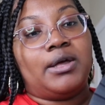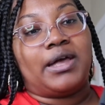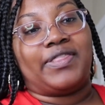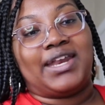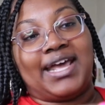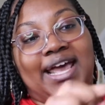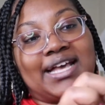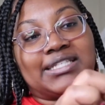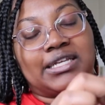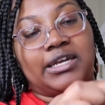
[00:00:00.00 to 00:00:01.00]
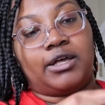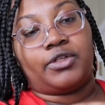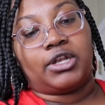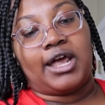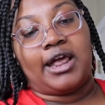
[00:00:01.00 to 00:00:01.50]
and then it has
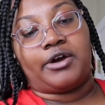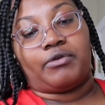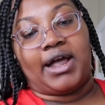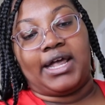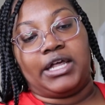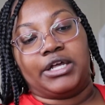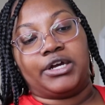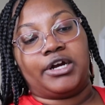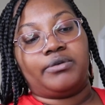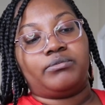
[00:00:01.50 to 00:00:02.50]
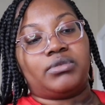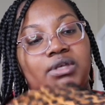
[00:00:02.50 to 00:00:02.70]
another layer right here.